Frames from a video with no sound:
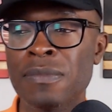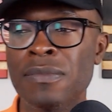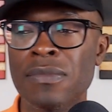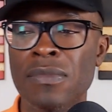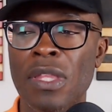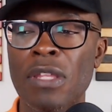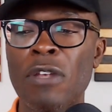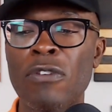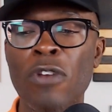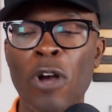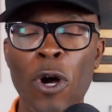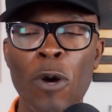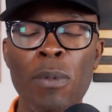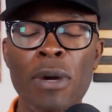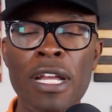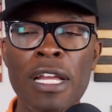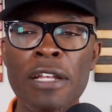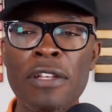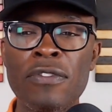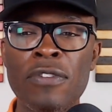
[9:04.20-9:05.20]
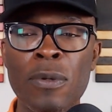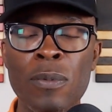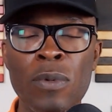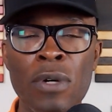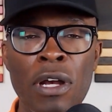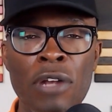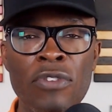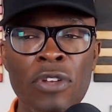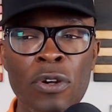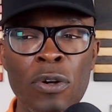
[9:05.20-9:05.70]
It's always the
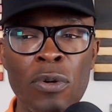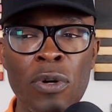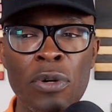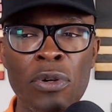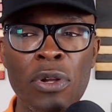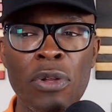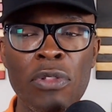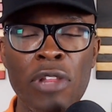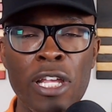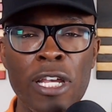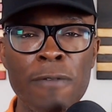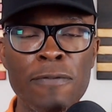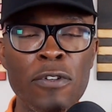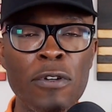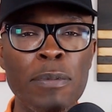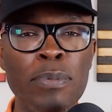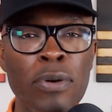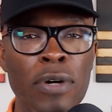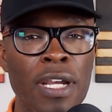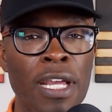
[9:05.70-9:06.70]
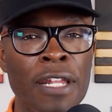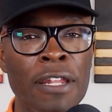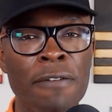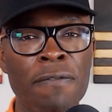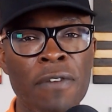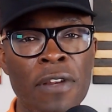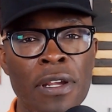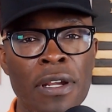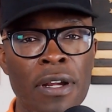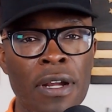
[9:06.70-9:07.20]
ones that are on the left pointing the
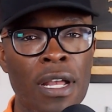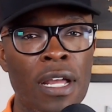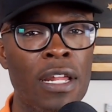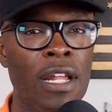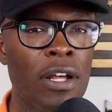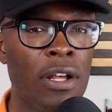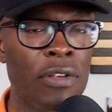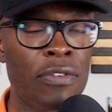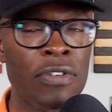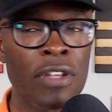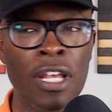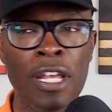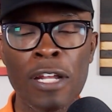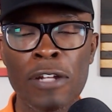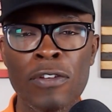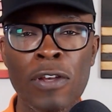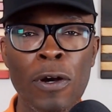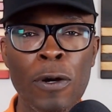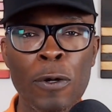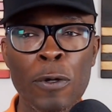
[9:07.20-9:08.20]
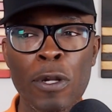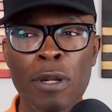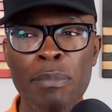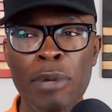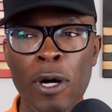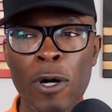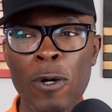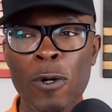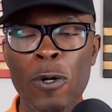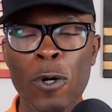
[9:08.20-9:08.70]
finger at us, talking
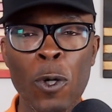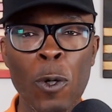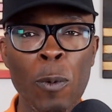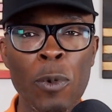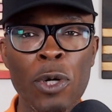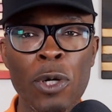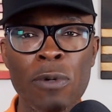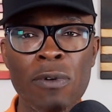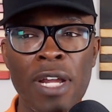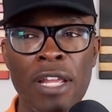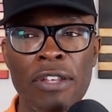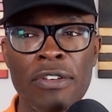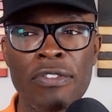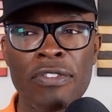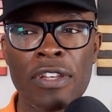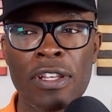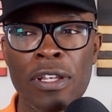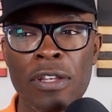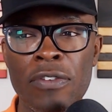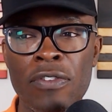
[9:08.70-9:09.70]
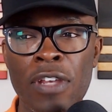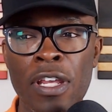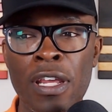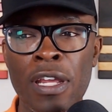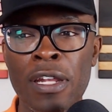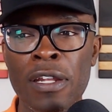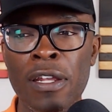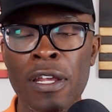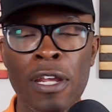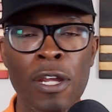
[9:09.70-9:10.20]
about, oh, we're racist
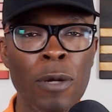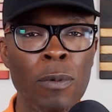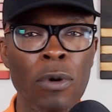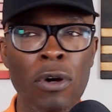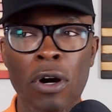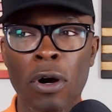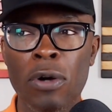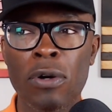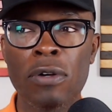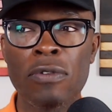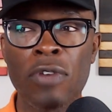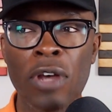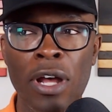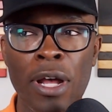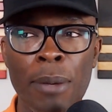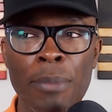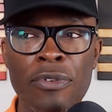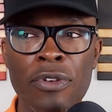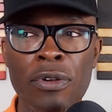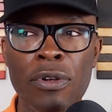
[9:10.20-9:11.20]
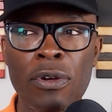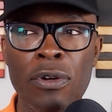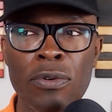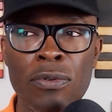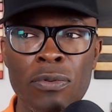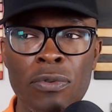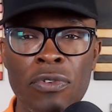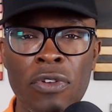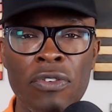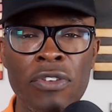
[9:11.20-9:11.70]
and we're Uncle Toms and
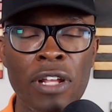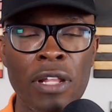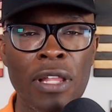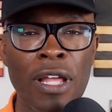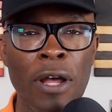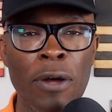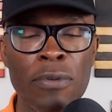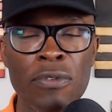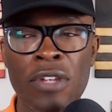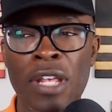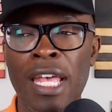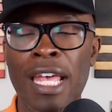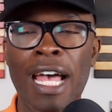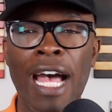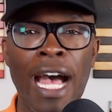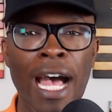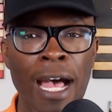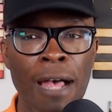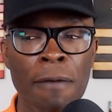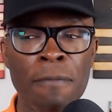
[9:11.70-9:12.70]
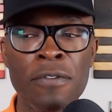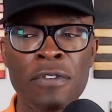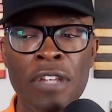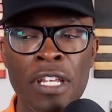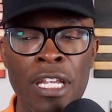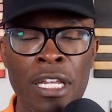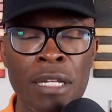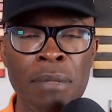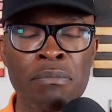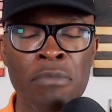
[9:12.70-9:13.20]
coons and sellouts. I've
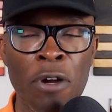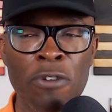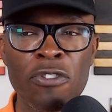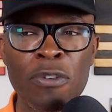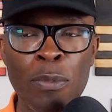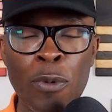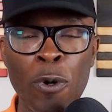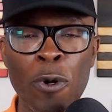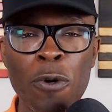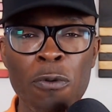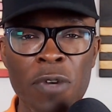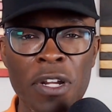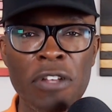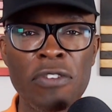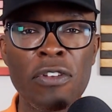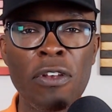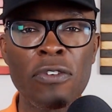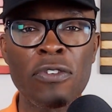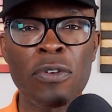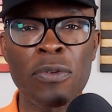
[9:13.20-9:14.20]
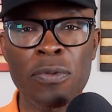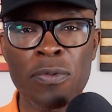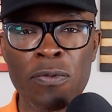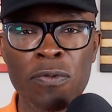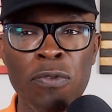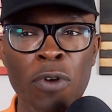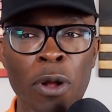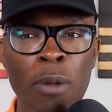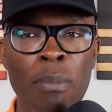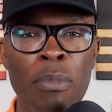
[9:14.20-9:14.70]
seen much more racism
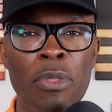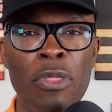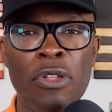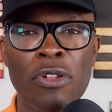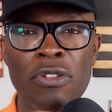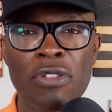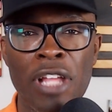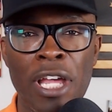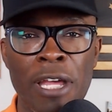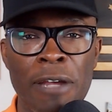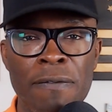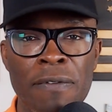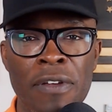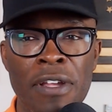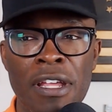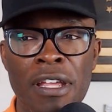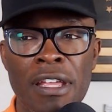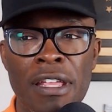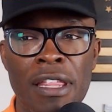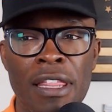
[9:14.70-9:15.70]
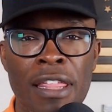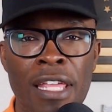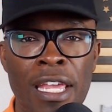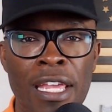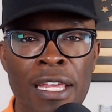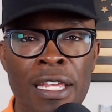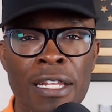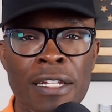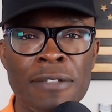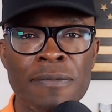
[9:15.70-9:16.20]
from the left
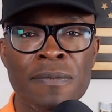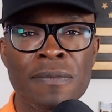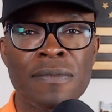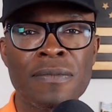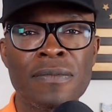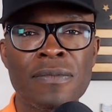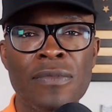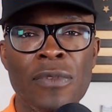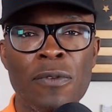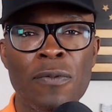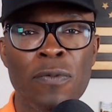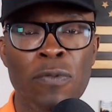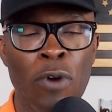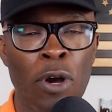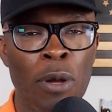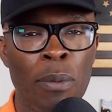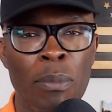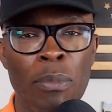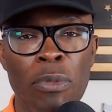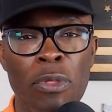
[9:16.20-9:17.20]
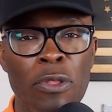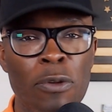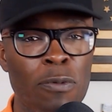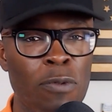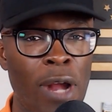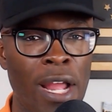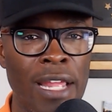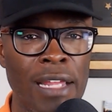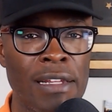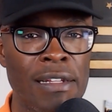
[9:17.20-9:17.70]
than from the
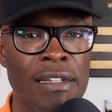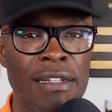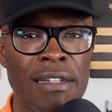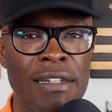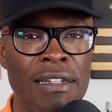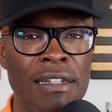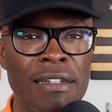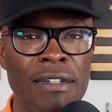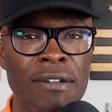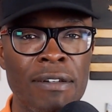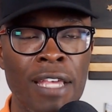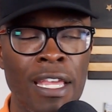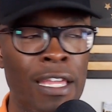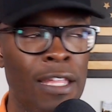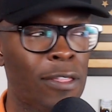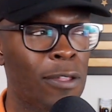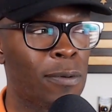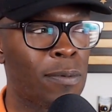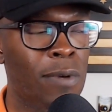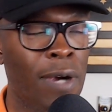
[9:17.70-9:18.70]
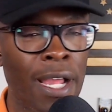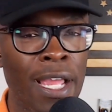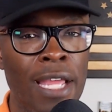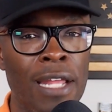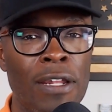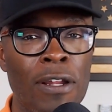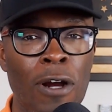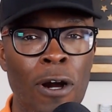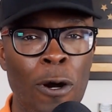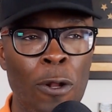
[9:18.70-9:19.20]
right. Okay, the right,
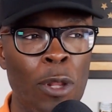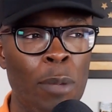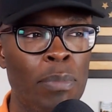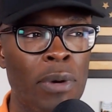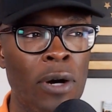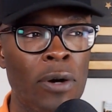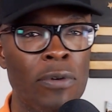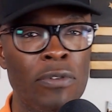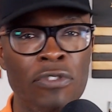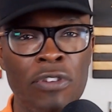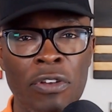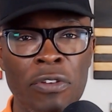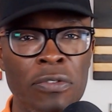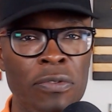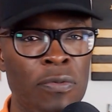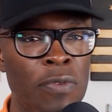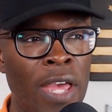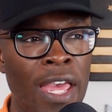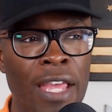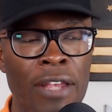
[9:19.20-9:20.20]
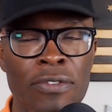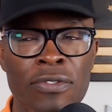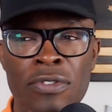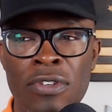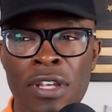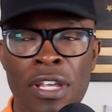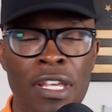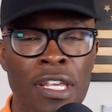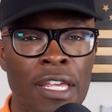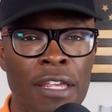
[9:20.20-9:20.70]
they're all about just facts
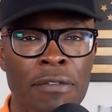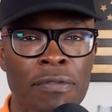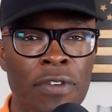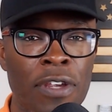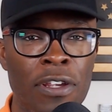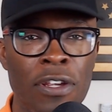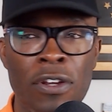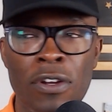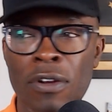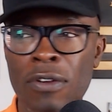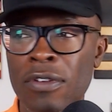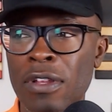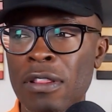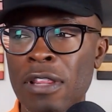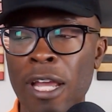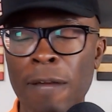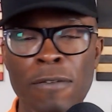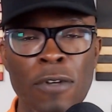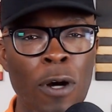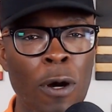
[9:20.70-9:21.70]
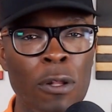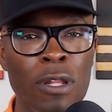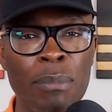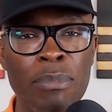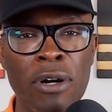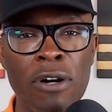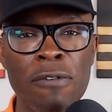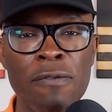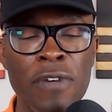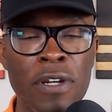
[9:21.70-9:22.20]
and figures. The left are all
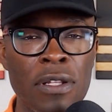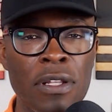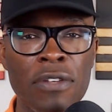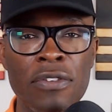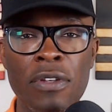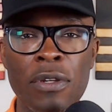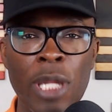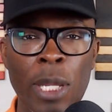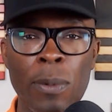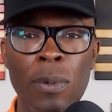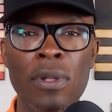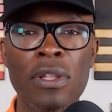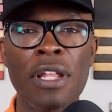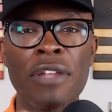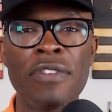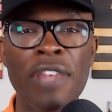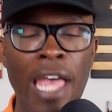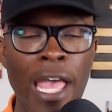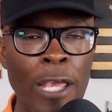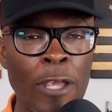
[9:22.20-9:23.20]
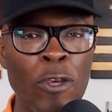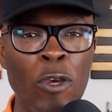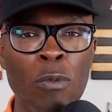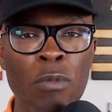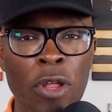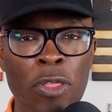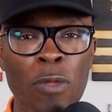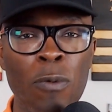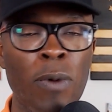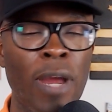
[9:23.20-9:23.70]
about feelings, and they will attack you
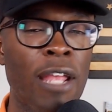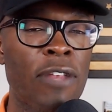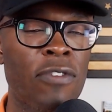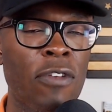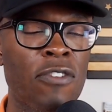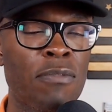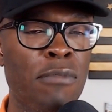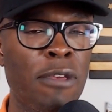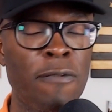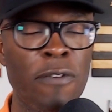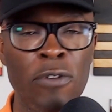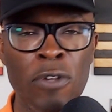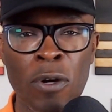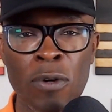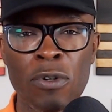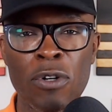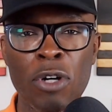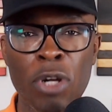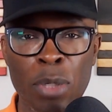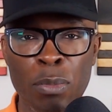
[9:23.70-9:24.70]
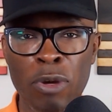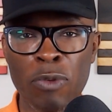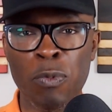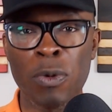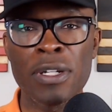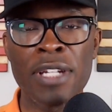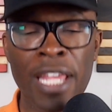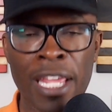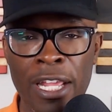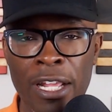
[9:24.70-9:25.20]
with racism if you don't agree with
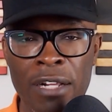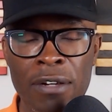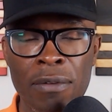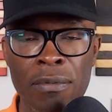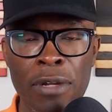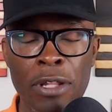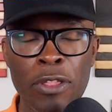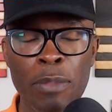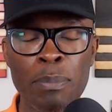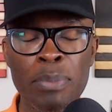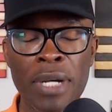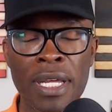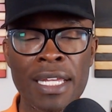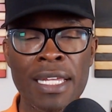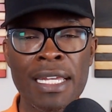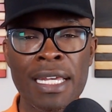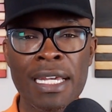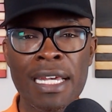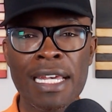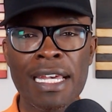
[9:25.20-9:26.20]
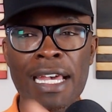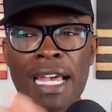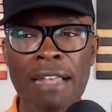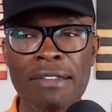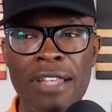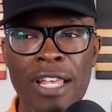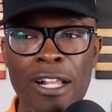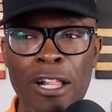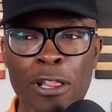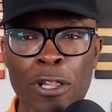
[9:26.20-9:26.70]
what they agree with. But as
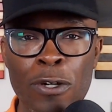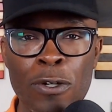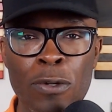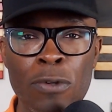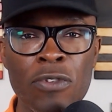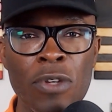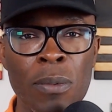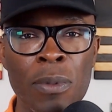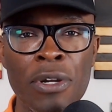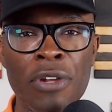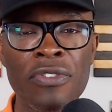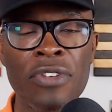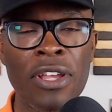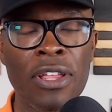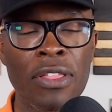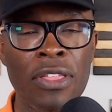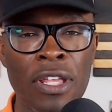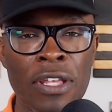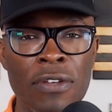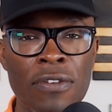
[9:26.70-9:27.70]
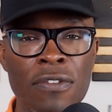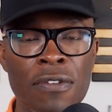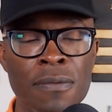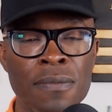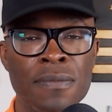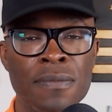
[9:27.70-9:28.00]
I close, I want to say this.